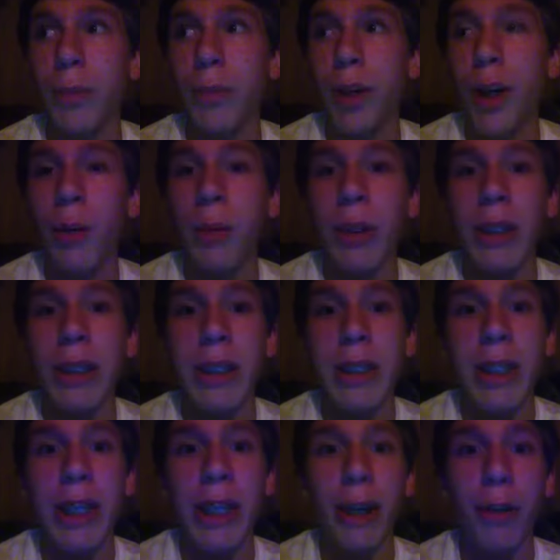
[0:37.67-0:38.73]
probably
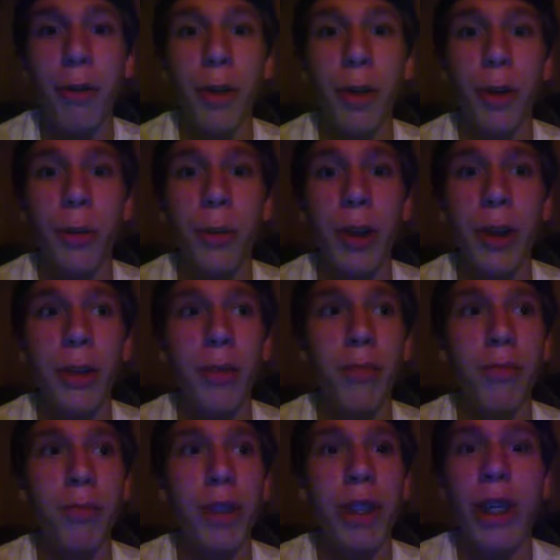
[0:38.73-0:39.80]
sitting in a room
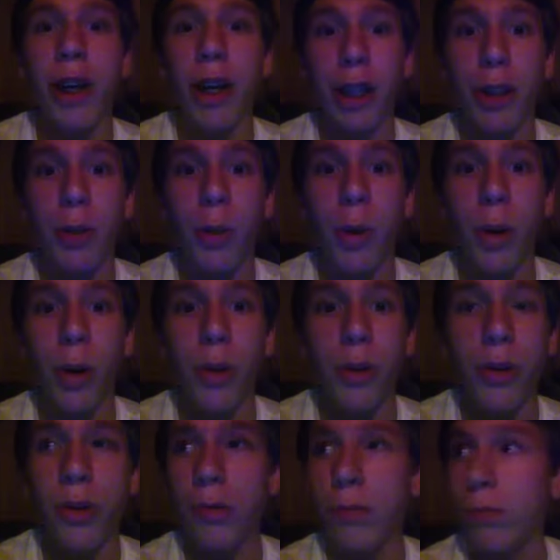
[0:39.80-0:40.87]
staring at the
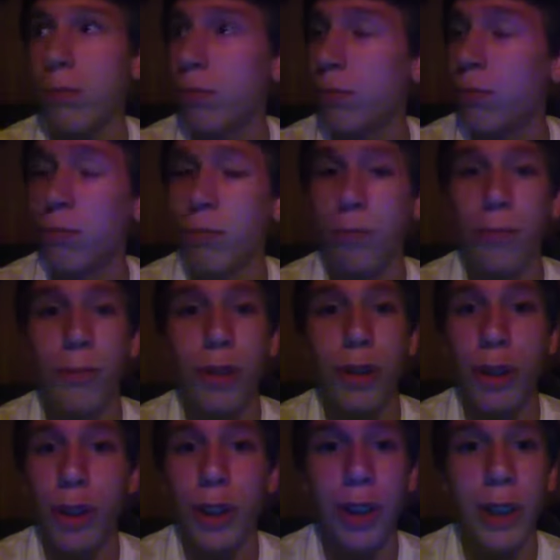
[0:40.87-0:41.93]
walls.
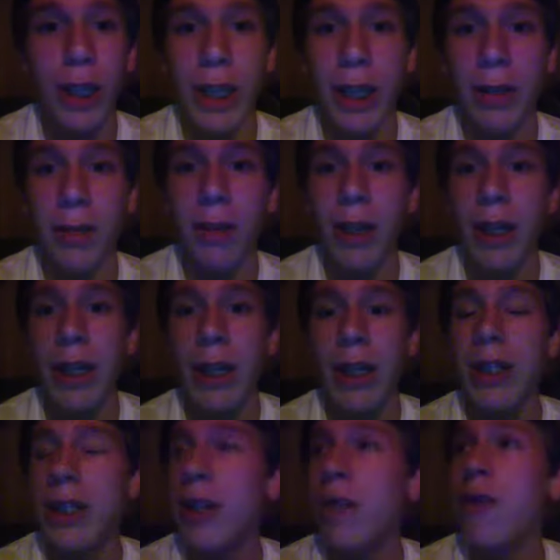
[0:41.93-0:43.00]
Just saying.
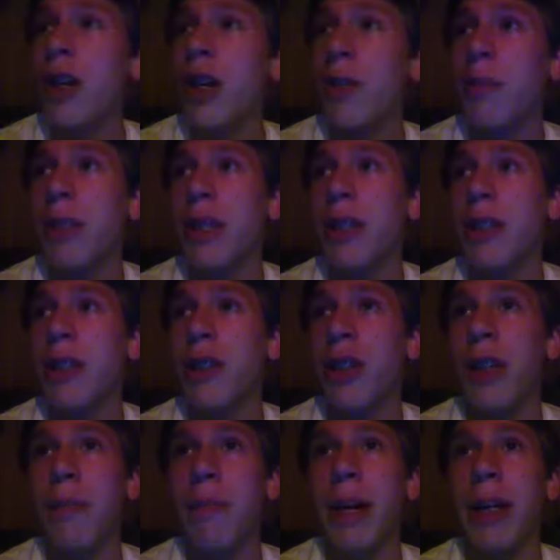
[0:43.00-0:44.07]
Steve Jobs had such
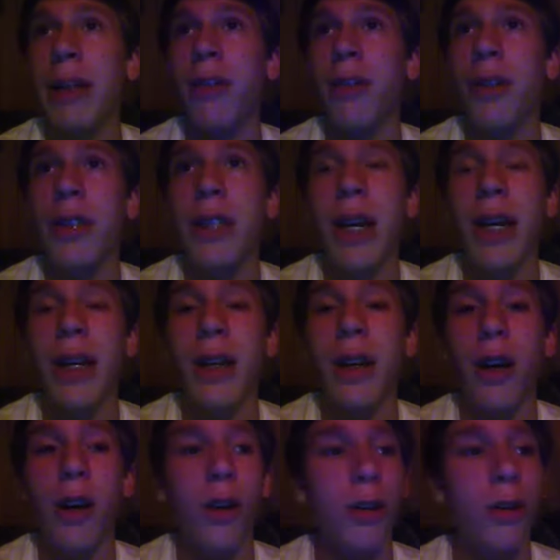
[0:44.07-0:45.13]
an impact on the
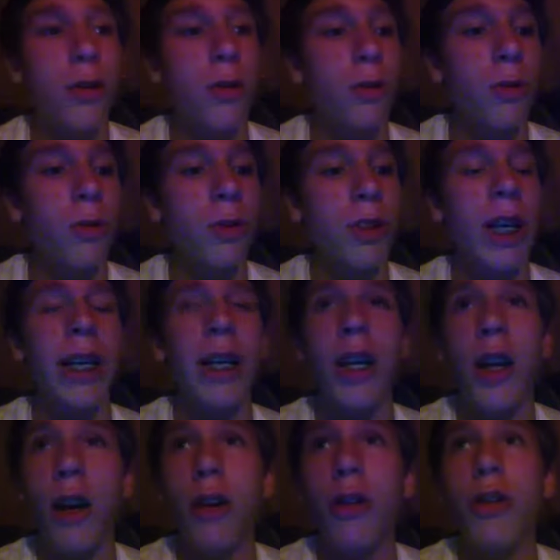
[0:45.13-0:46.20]
technological,
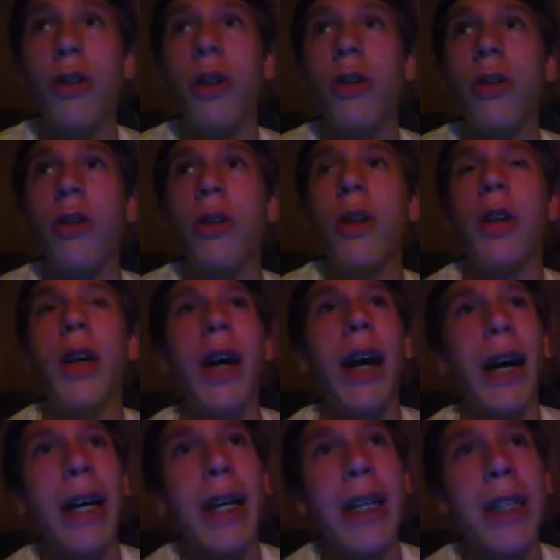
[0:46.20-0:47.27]
technology,
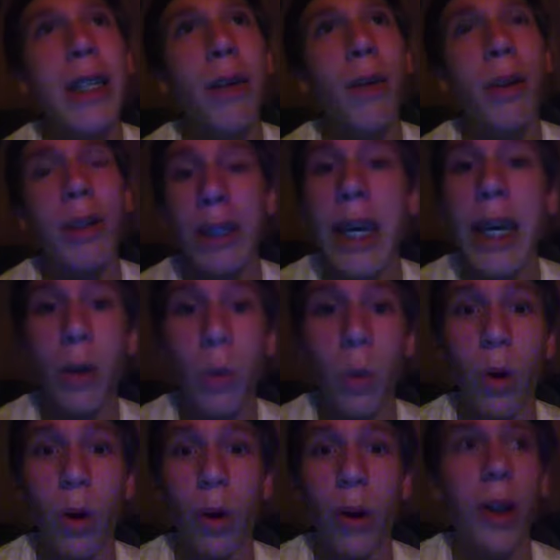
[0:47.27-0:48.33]
I can't say the word, tech
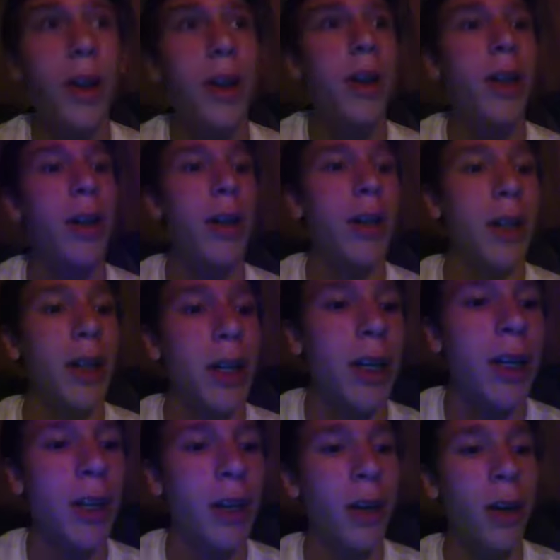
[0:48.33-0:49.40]
world.
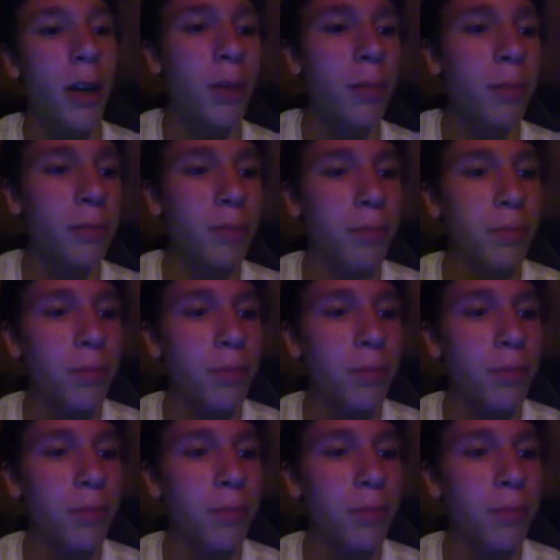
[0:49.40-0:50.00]
Um,